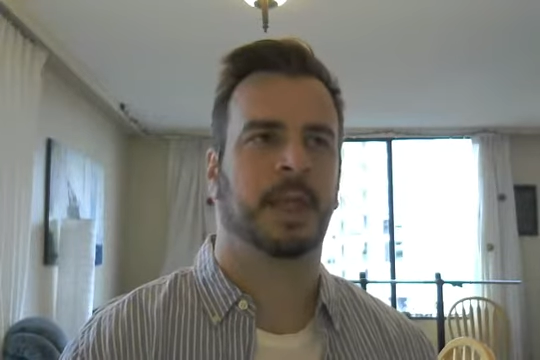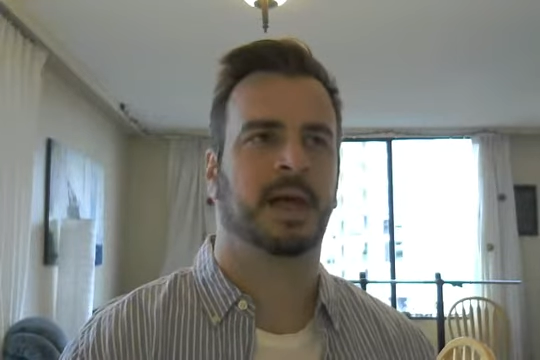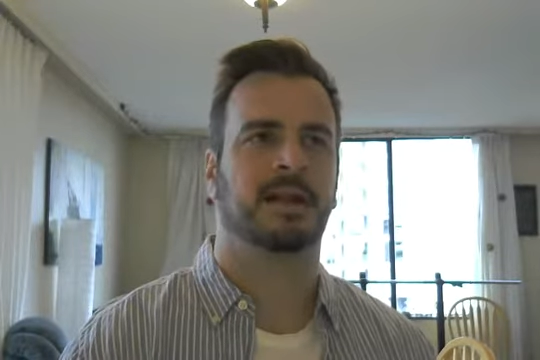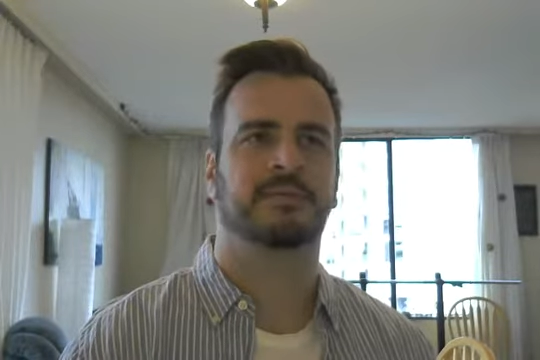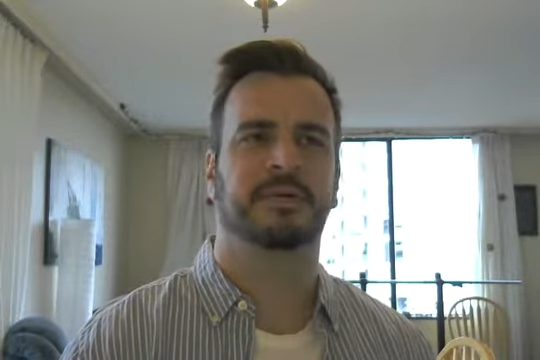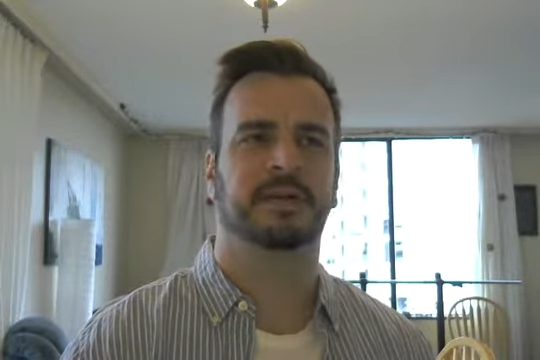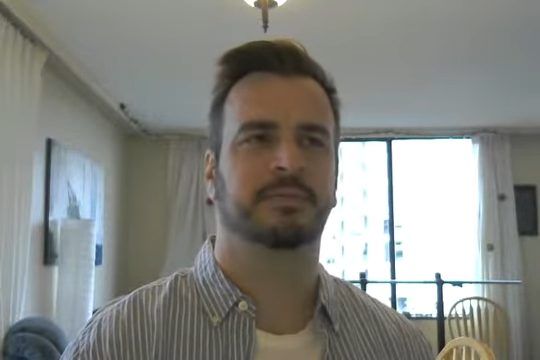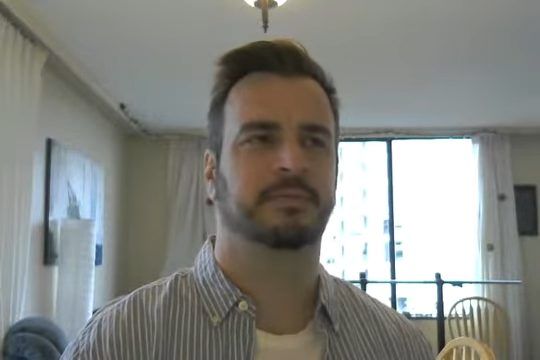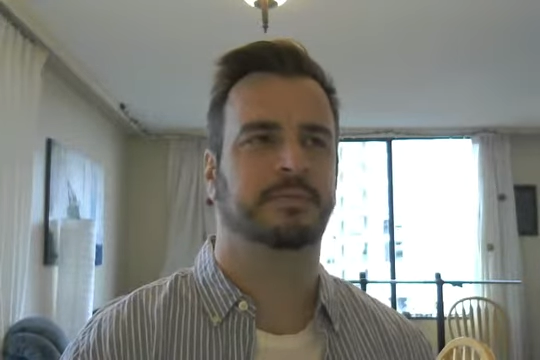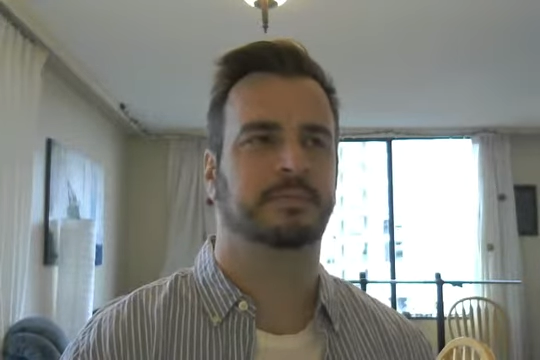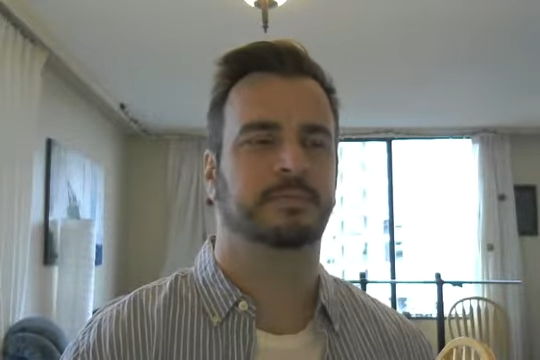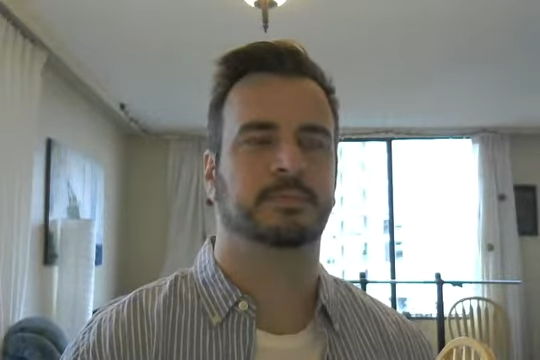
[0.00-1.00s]
And I felt
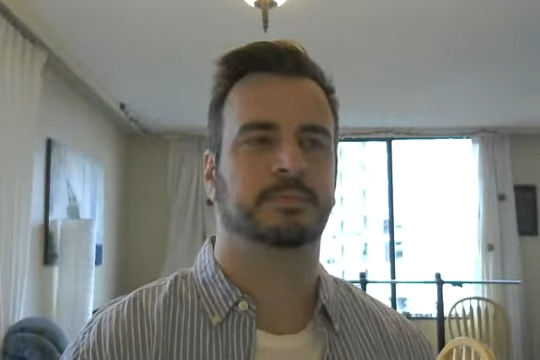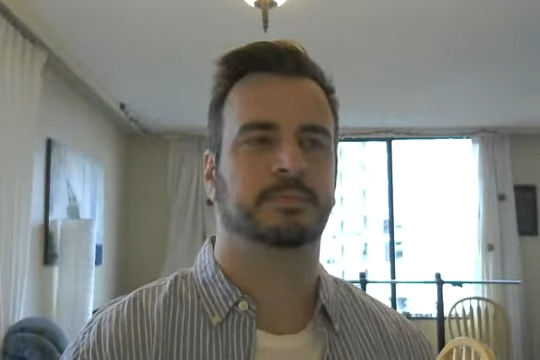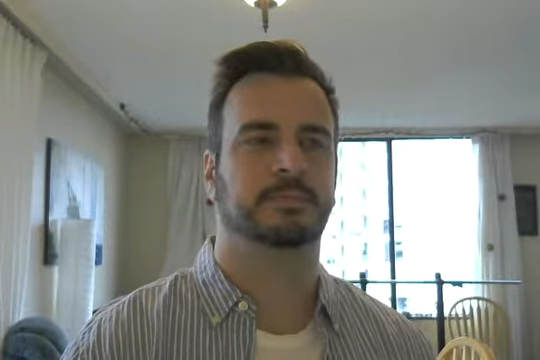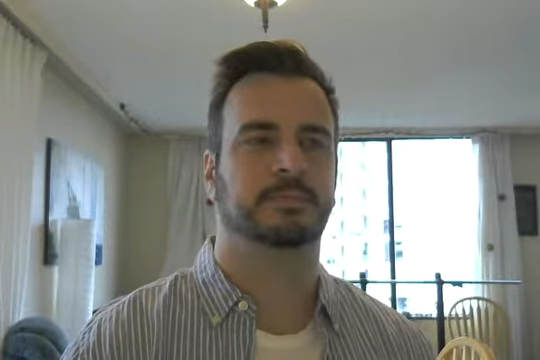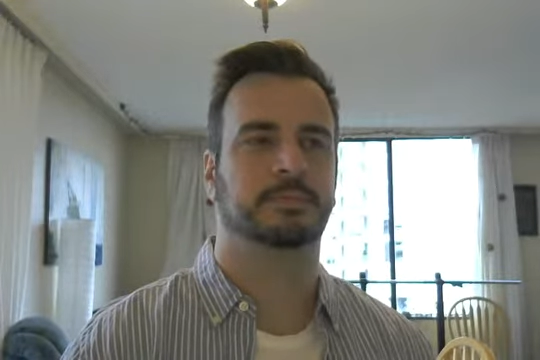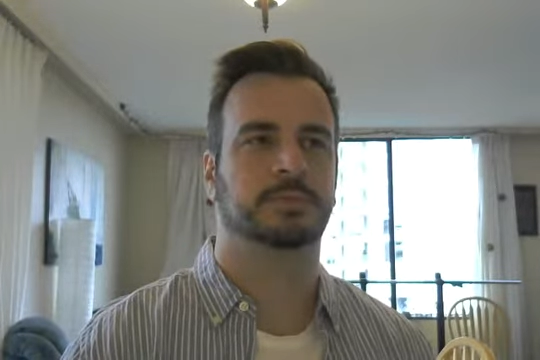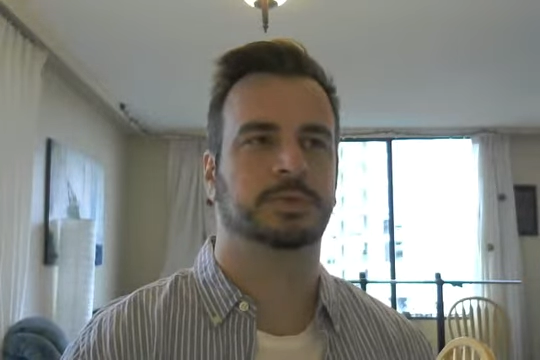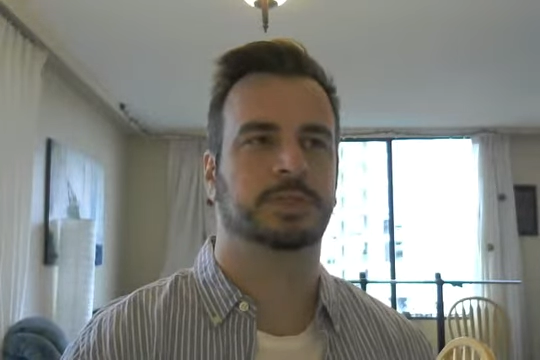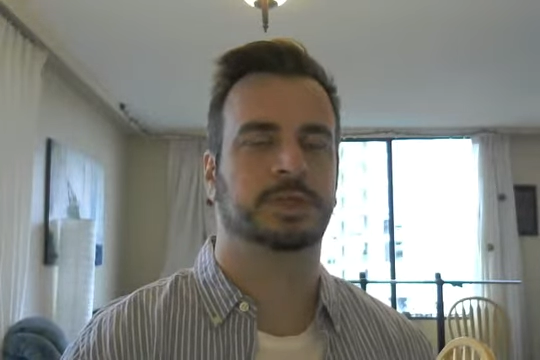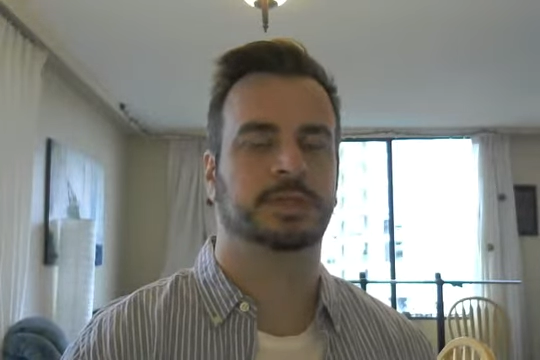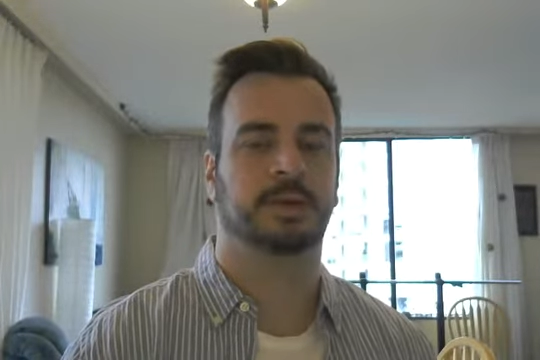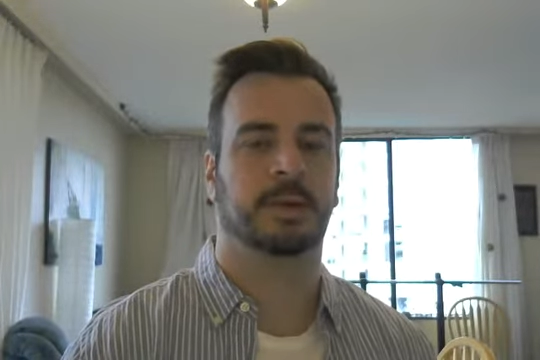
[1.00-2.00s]

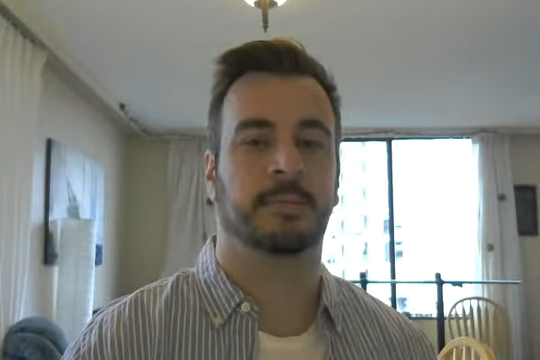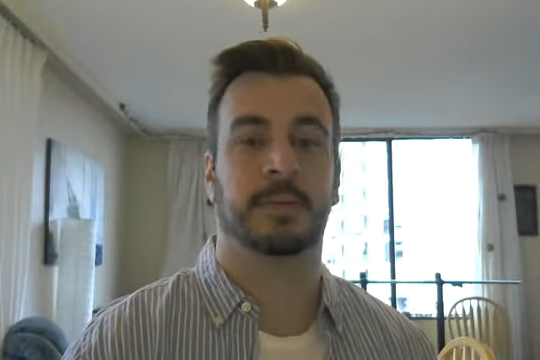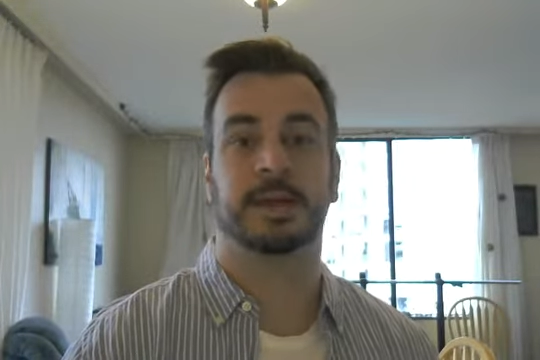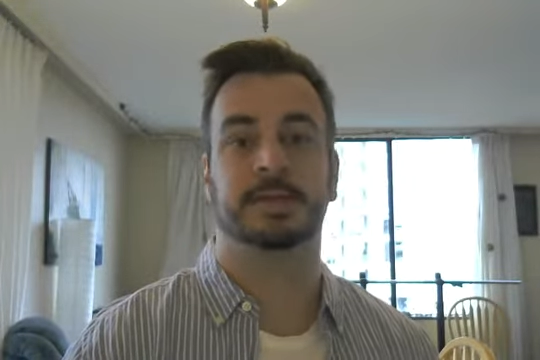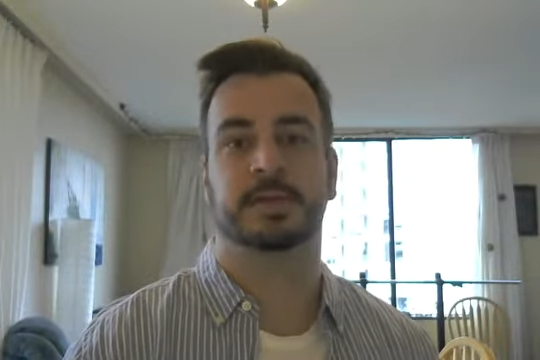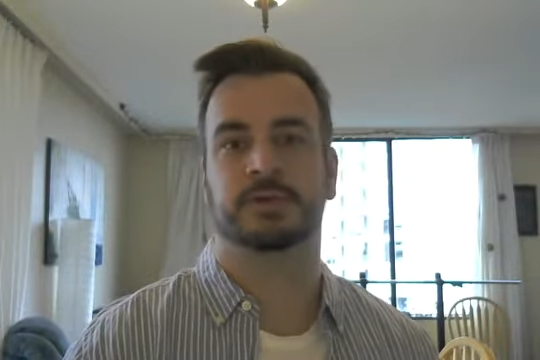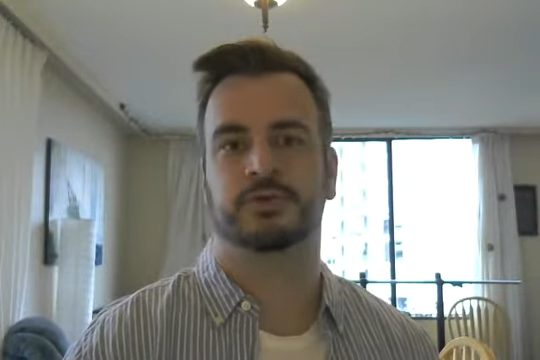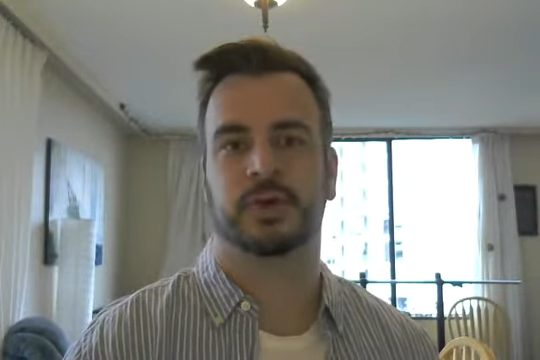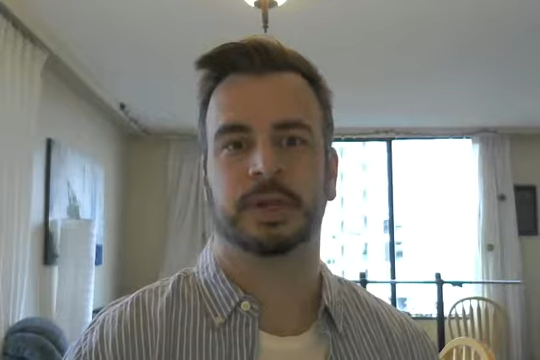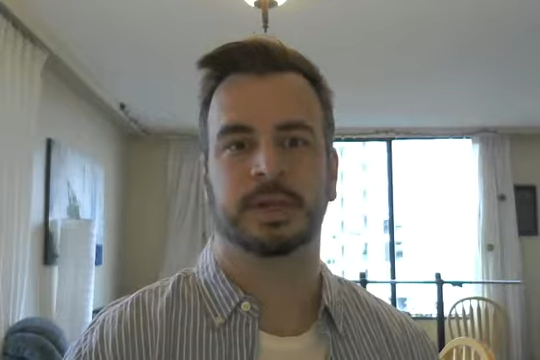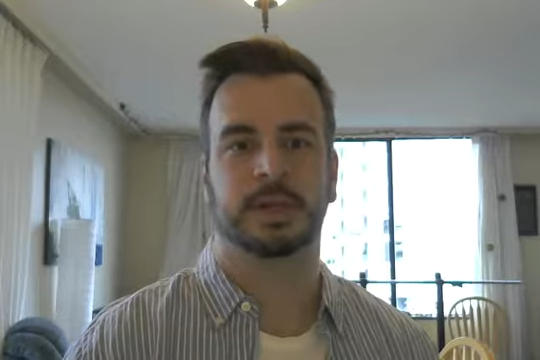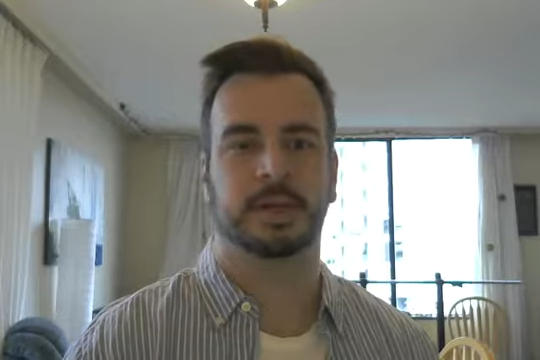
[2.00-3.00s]
just amazing
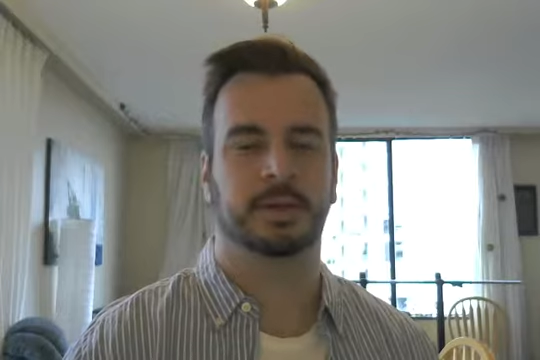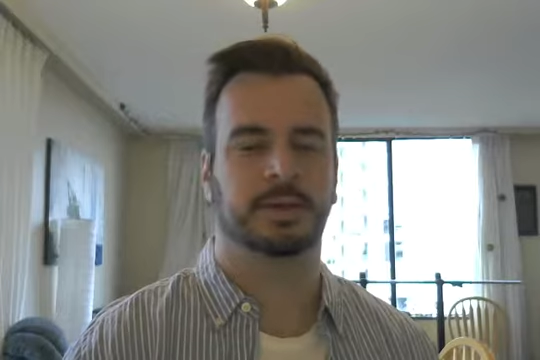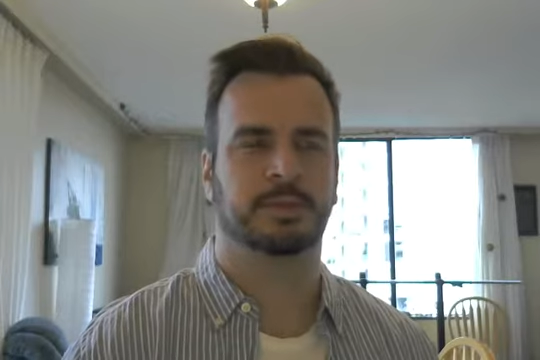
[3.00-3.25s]
drinking it.